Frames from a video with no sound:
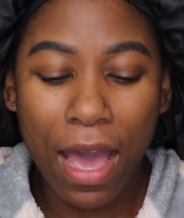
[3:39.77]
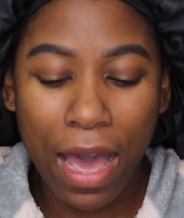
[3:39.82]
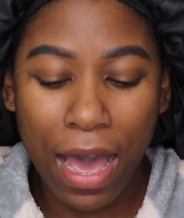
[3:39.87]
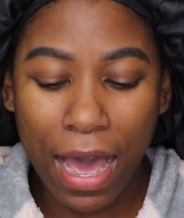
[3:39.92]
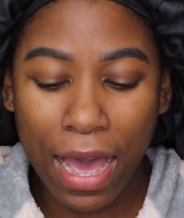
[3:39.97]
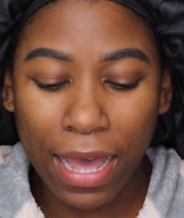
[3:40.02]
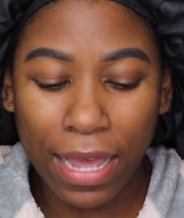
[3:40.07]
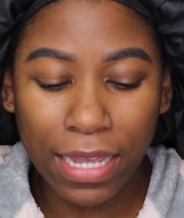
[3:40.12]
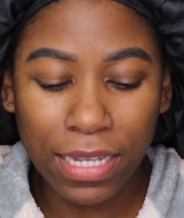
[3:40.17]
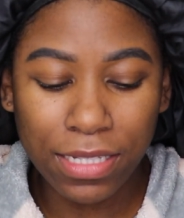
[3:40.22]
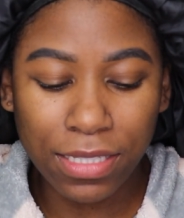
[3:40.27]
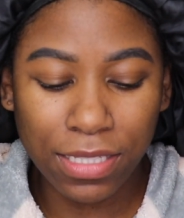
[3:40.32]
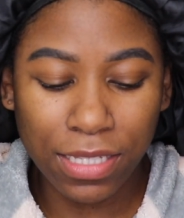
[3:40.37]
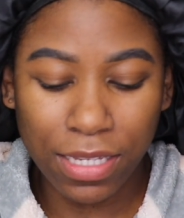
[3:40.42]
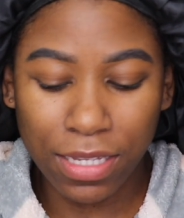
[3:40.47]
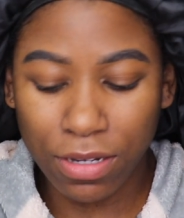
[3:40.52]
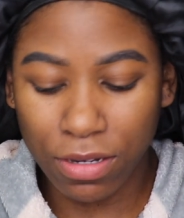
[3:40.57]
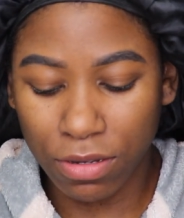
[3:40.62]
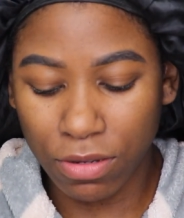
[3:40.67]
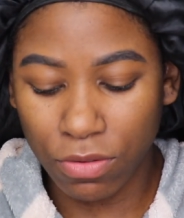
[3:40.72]

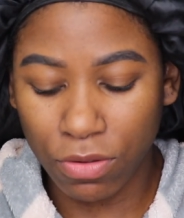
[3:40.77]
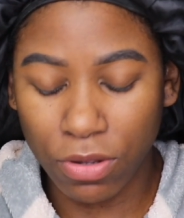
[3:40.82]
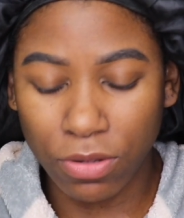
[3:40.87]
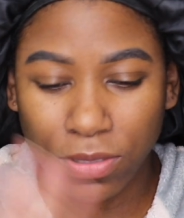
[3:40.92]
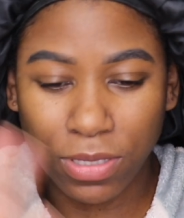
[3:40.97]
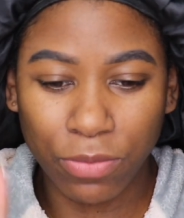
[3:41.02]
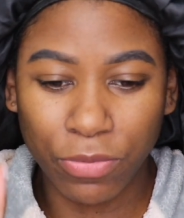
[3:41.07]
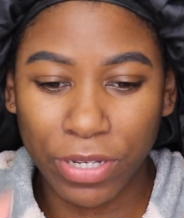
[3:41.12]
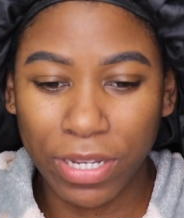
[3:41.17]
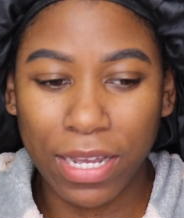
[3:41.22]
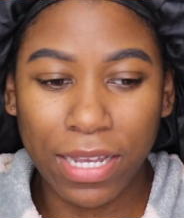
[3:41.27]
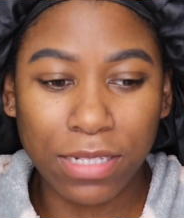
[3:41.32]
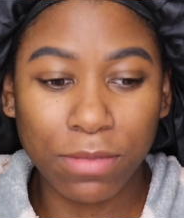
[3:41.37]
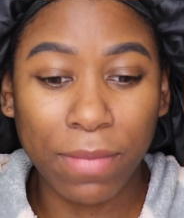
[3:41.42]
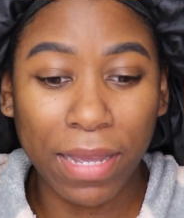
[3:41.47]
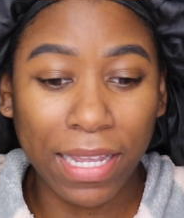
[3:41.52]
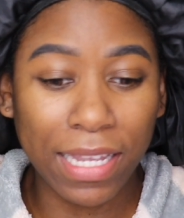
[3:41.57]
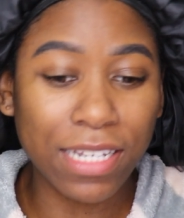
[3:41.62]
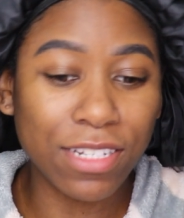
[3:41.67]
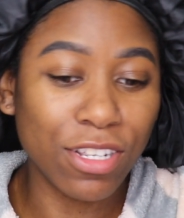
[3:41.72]
Hold up, wait guys,
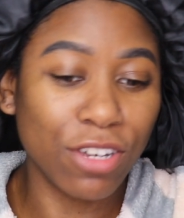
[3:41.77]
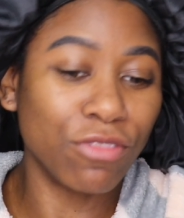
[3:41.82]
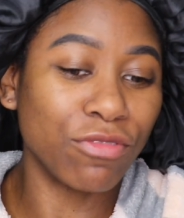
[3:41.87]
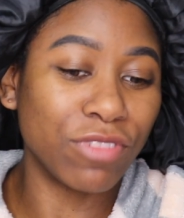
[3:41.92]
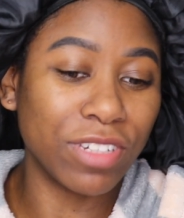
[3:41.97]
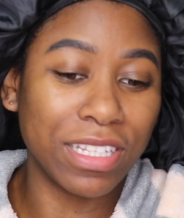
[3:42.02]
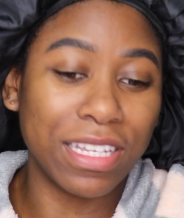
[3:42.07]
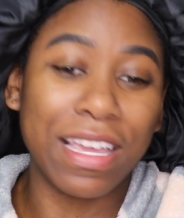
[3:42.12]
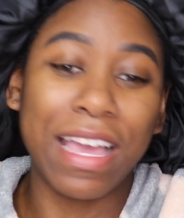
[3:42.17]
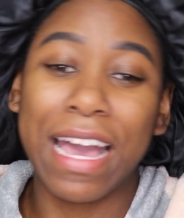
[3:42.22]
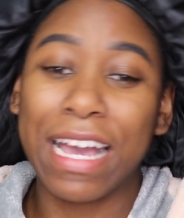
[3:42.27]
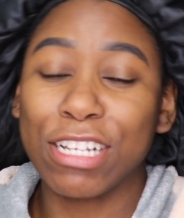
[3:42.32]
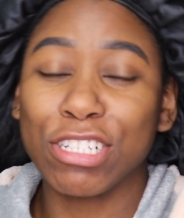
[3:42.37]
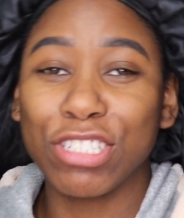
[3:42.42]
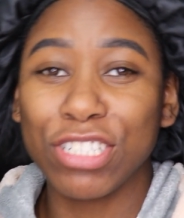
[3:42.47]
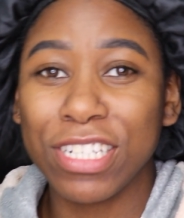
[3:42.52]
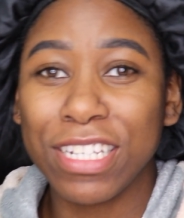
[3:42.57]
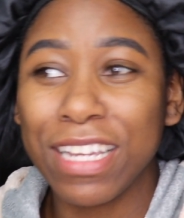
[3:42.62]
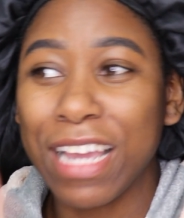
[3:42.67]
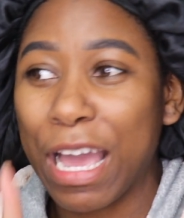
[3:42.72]
my hands are really
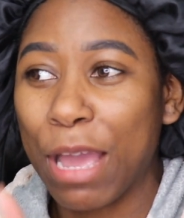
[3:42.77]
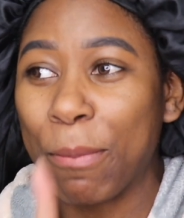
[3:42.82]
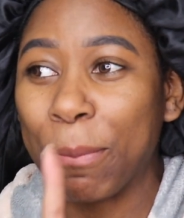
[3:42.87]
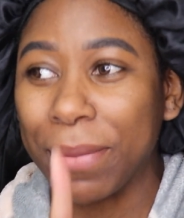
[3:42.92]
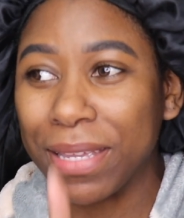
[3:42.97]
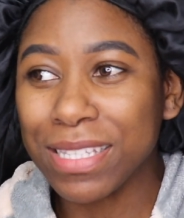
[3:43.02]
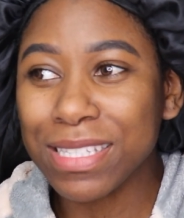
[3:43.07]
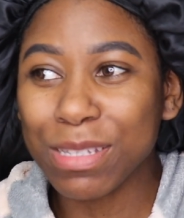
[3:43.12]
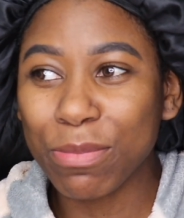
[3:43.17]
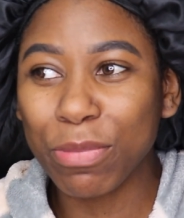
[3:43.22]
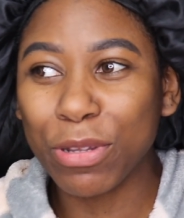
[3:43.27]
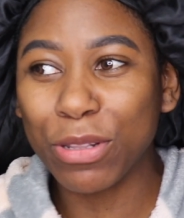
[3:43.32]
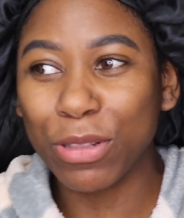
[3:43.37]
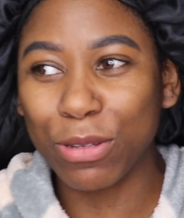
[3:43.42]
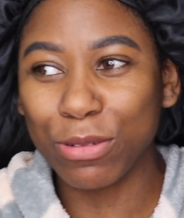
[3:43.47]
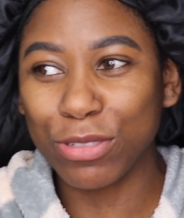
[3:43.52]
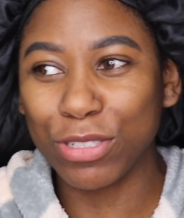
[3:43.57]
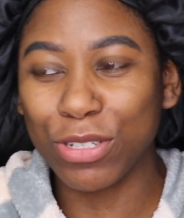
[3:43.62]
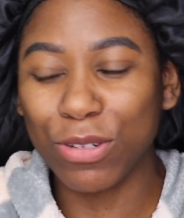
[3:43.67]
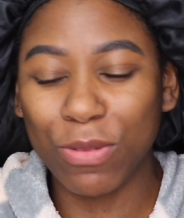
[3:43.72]
ashy. I meant to put
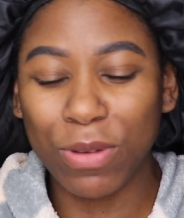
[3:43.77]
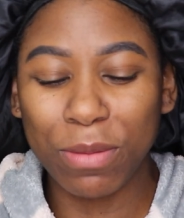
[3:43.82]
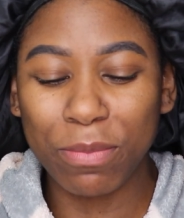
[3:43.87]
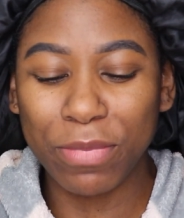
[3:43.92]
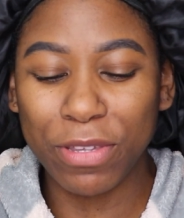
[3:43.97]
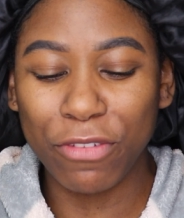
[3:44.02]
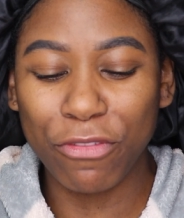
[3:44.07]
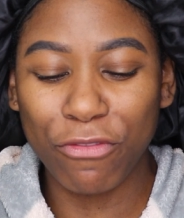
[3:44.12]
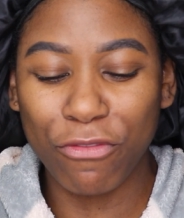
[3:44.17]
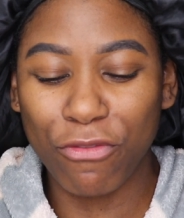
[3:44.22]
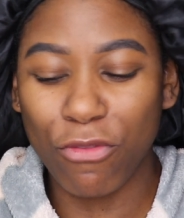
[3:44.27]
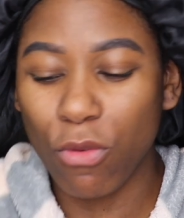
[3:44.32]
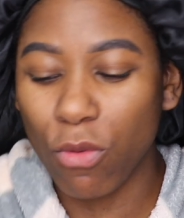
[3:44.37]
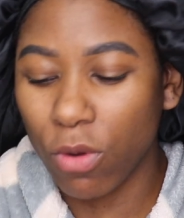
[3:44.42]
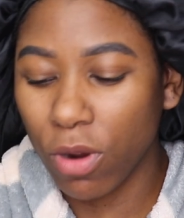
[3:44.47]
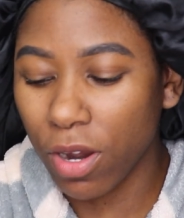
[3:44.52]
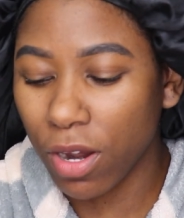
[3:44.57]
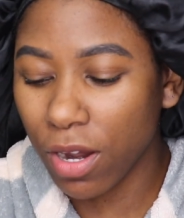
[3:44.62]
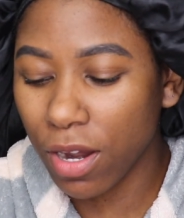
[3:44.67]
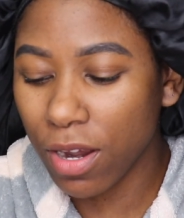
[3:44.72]
lotion on
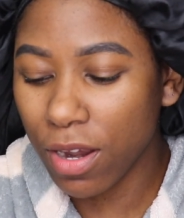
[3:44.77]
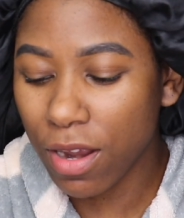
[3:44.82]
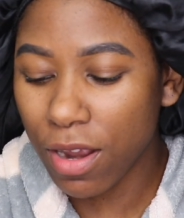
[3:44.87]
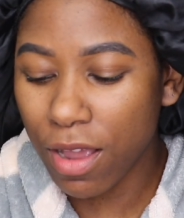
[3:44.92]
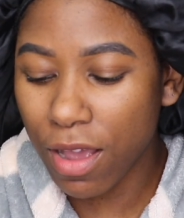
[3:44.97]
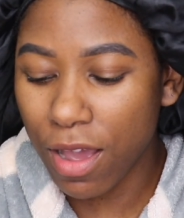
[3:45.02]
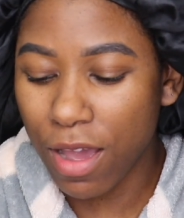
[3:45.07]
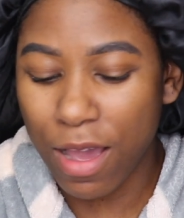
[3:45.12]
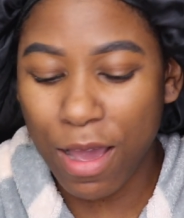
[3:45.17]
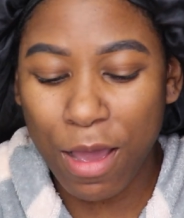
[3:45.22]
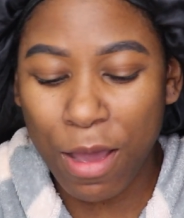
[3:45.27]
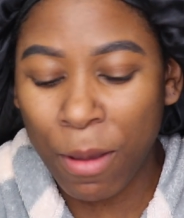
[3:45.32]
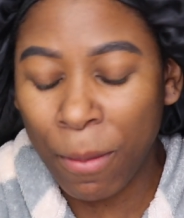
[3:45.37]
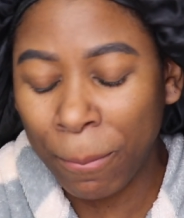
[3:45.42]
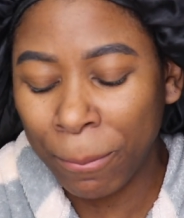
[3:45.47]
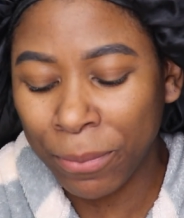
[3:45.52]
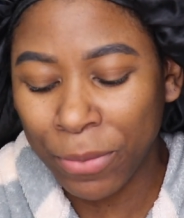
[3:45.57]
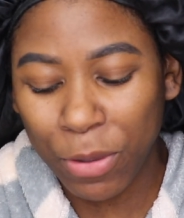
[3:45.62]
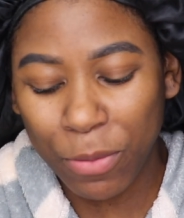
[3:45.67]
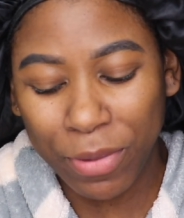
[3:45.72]
before. Oh
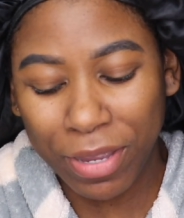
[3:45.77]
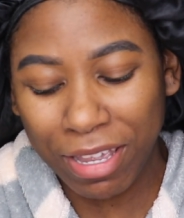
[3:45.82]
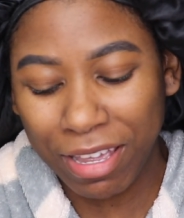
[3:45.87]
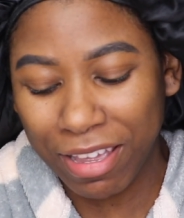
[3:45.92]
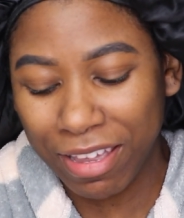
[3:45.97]
my God.